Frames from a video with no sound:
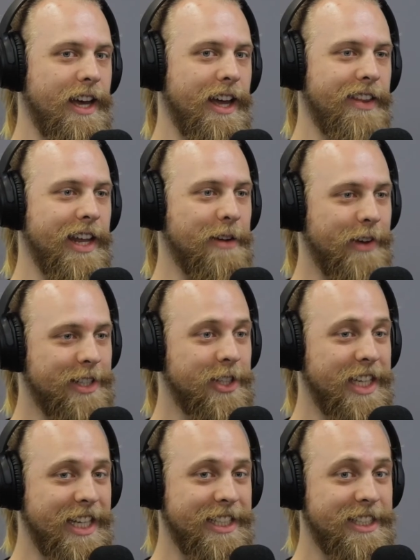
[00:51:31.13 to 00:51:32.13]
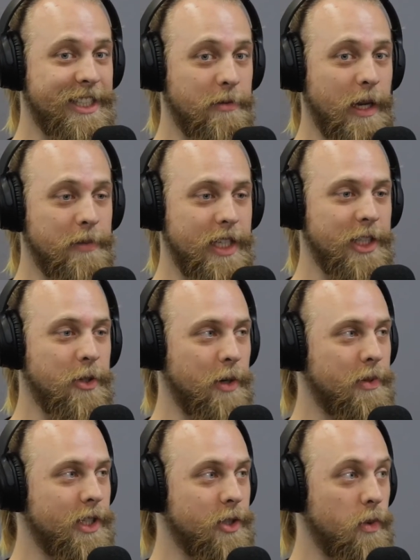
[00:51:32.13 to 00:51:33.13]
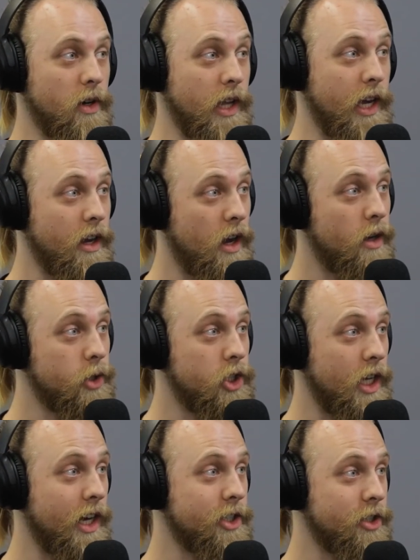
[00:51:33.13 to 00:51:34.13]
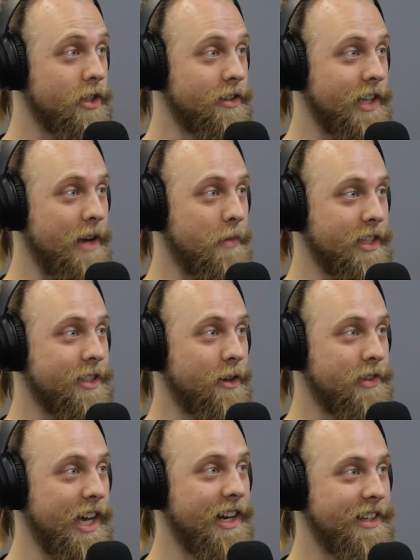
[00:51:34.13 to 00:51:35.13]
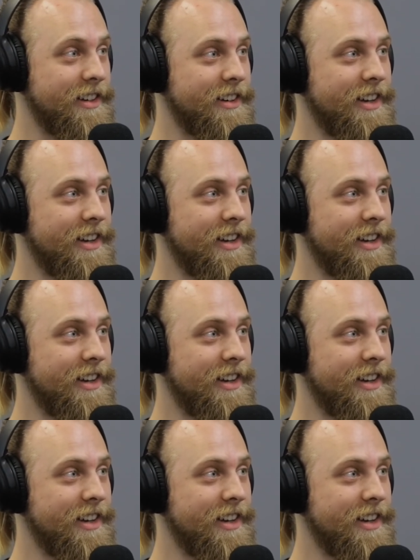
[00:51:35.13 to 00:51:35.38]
And then eventually they sometimes get you in a position where you're like, oh shit, I shouldn't have let myself get here.